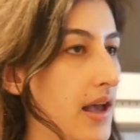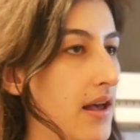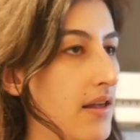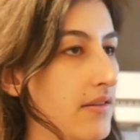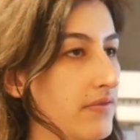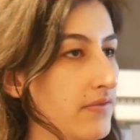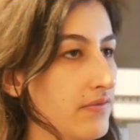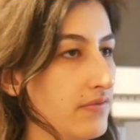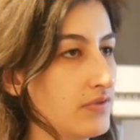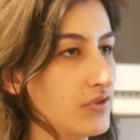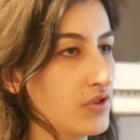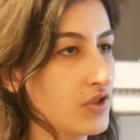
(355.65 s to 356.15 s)

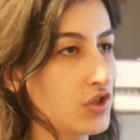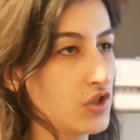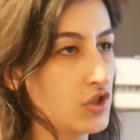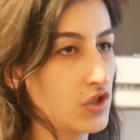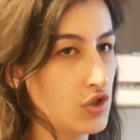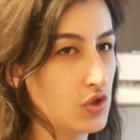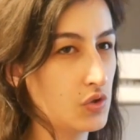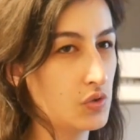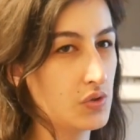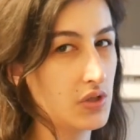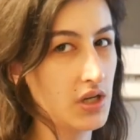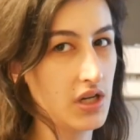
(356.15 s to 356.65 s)
out
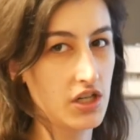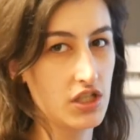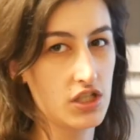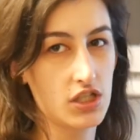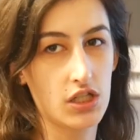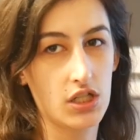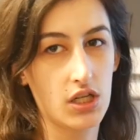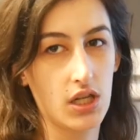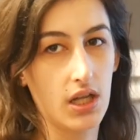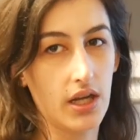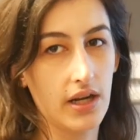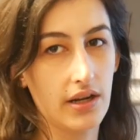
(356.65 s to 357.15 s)

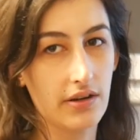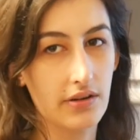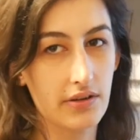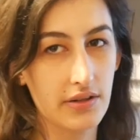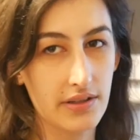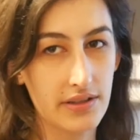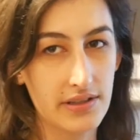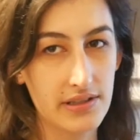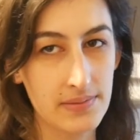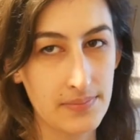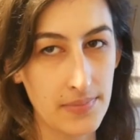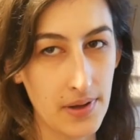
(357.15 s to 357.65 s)
soonish later
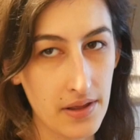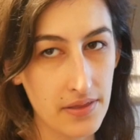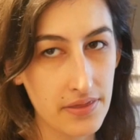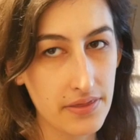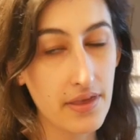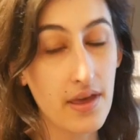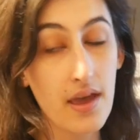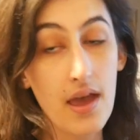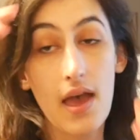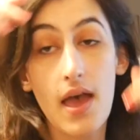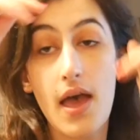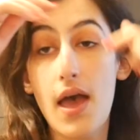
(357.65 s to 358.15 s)
this month.
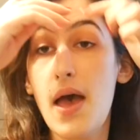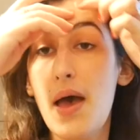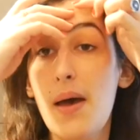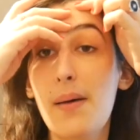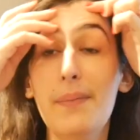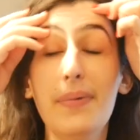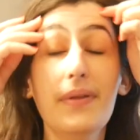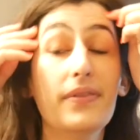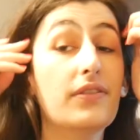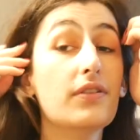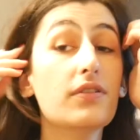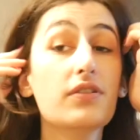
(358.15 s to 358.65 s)

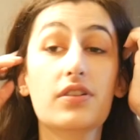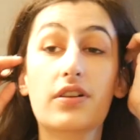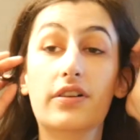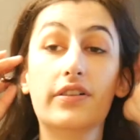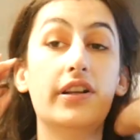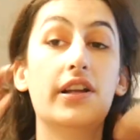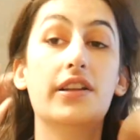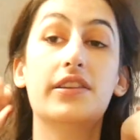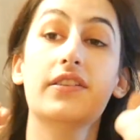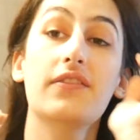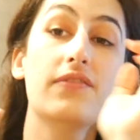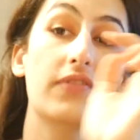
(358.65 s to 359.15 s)
But those are
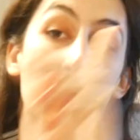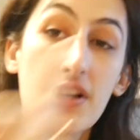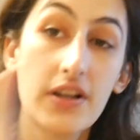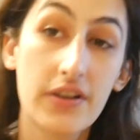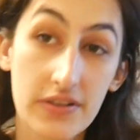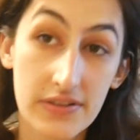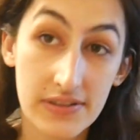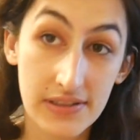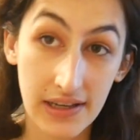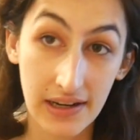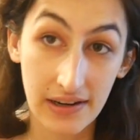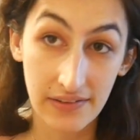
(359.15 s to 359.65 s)
not the
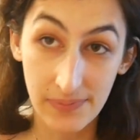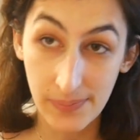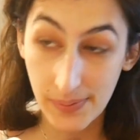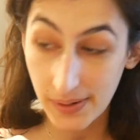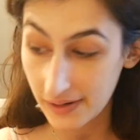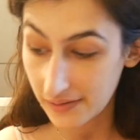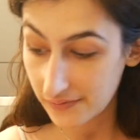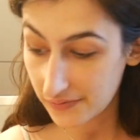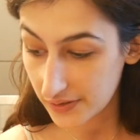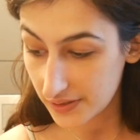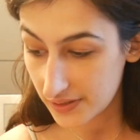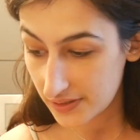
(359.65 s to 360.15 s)
videos that I've
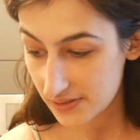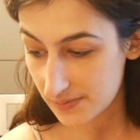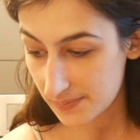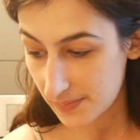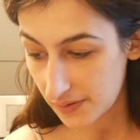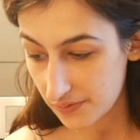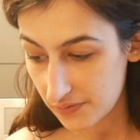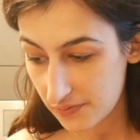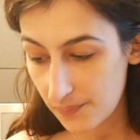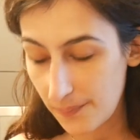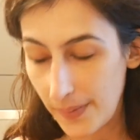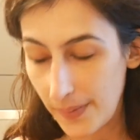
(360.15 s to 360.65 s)
planned for this
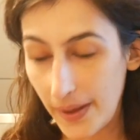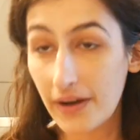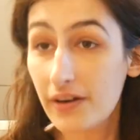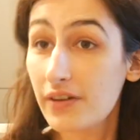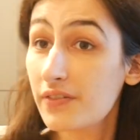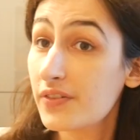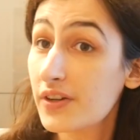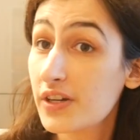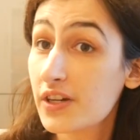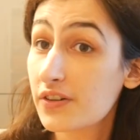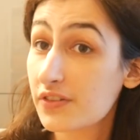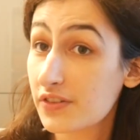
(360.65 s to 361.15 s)
month. Better
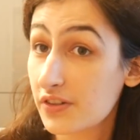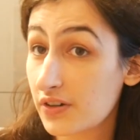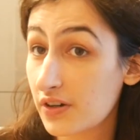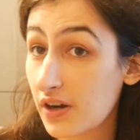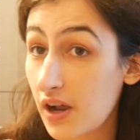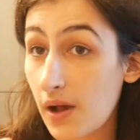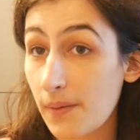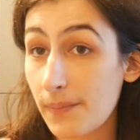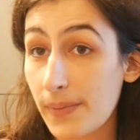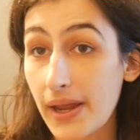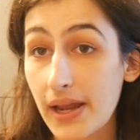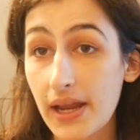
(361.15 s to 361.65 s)
videos are
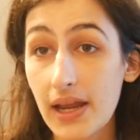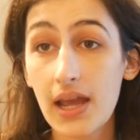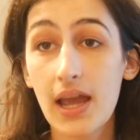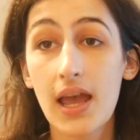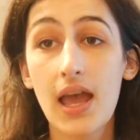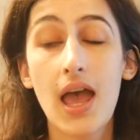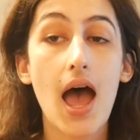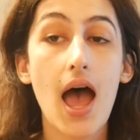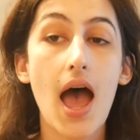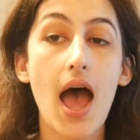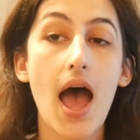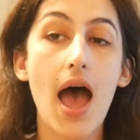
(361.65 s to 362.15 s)
coming.
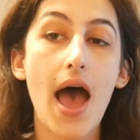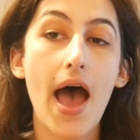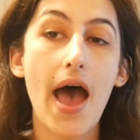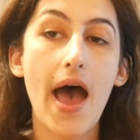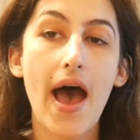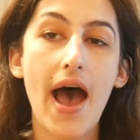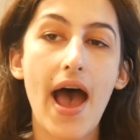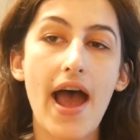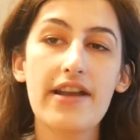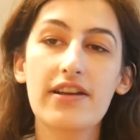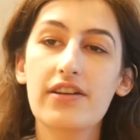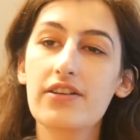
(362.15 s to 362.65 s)

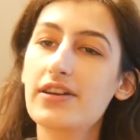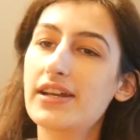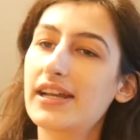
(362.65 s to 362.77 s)
I